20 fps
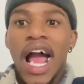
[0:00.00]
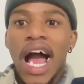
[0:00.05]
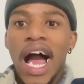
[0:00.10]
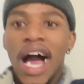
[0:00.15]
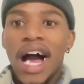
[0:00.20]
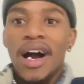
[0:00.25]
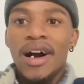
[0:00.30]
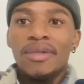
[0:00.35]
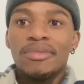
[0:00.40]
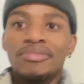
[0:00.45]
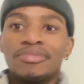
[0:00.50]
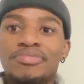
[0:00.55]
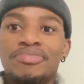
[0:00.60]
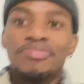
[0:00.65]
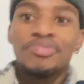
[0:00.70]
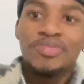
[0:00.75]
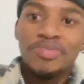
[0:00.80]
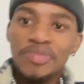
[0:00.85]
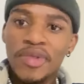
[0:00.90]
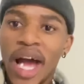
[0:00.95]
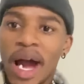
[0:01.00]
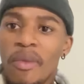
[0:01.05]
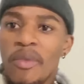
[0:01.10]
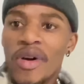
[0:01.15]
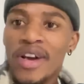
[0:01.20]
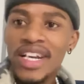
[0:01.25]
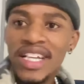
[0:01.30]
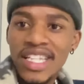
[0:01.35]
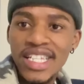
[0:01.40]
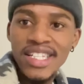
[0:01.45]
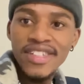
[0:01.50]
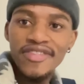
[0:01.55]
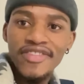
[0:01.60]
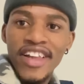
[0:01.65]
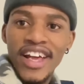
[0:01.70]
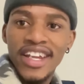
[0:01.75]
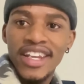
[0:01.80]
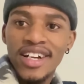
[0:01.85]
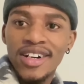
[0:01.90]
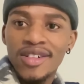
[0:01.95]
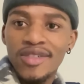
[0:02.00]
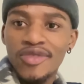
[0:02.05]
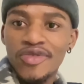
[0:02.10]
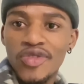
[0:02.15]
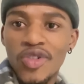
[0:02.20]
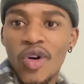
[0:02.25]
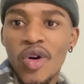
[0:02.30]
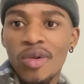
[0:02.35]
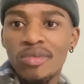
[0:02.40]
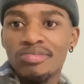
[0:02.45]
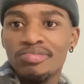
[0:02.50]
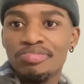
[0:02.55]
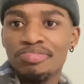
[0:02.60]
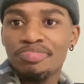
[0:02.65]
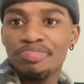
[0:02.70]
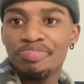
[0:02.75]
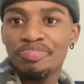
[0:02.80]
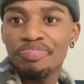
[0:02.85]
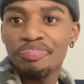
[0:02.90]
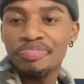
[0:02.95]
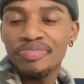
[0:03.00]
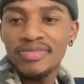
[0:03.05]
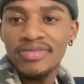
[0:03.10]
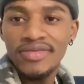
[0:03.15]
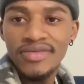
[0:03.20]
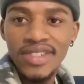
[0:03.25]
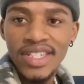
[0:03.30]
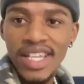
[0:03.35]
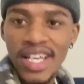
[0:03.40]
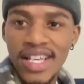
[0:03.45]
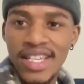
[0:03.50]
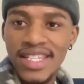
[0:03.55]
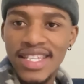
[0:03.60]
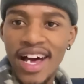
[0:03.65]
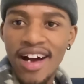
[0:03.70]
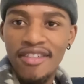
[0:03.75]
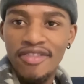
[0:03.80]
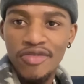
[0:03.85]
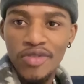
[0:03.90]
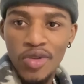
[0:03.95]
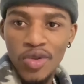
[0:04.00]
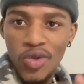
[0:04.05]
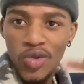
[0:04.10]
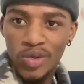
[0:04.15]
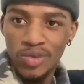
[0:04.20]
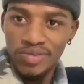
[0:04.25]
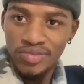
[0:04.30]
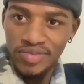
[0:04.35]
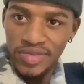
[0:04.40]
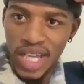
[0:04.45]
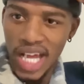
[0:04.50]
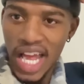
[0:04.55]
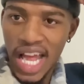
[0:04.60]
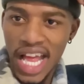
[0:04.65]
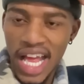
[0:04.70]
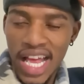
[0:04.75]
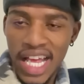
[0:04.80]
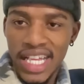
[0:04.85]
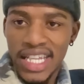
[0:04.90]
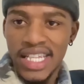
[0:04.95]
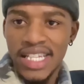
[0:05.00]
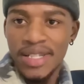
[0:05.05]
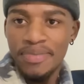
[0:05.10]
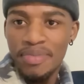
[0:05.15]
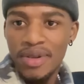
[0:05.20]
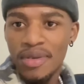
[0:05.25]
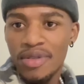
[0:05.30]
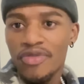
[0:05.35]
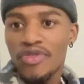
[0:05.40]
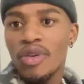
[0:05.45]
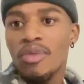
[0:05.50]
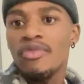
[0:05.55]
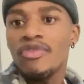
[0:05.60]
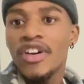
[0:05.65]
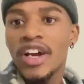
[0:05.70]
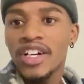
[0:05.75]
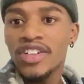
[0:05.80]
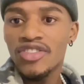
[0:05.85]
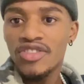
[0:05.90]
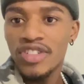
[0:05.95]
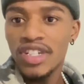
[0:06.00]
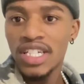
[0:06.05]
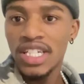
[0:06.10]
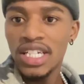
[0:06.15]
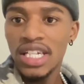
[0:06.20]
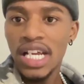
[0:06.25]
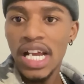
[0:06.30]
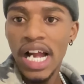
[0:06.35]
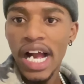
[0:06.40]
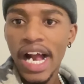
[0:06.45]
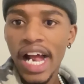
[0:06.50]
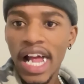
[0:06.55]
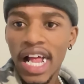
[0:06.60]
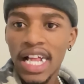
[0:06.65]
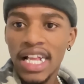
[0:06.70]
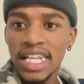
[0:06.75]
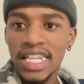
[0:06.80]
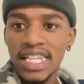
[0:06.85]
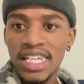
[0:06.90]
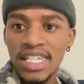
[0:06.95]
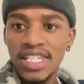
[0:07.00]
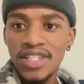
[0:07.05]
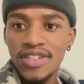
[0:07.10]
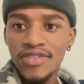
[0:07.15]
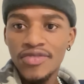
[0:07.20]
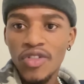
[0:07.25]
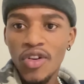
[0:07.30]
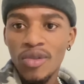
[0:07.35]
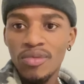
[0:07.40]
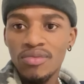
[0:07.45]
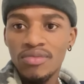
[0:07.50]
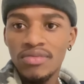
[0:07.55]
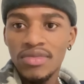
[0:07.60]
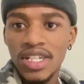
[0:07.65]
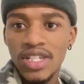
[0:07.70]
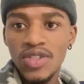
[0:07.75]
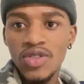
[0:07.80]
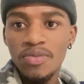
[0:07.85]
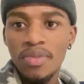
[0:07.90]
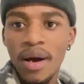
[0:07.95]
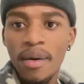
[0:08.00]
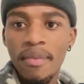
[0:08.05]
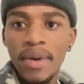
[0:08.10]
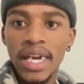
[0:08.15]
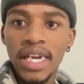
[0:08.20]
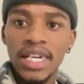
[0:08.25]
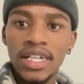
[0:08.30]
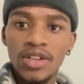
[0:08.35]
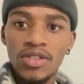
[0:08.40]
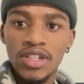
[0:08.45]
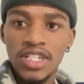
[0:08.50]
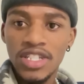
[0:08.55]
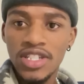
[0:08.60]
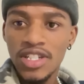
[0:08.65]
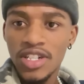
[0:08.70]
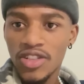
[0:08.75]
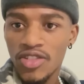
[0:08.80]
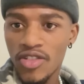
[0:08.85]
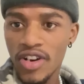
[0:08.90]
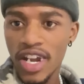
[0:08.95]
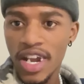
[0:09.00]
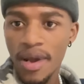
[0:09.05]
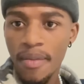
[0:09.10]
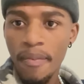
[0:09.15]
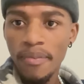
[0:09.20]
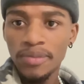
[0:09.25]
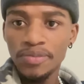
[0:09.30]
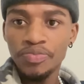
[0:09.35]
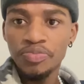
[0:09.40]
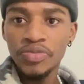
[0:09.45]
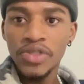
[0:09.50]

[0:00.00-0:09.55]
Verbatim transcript: I'm wearing this flannel from Zafo, this beanie from Factory, this from the Supermaid on Instagram,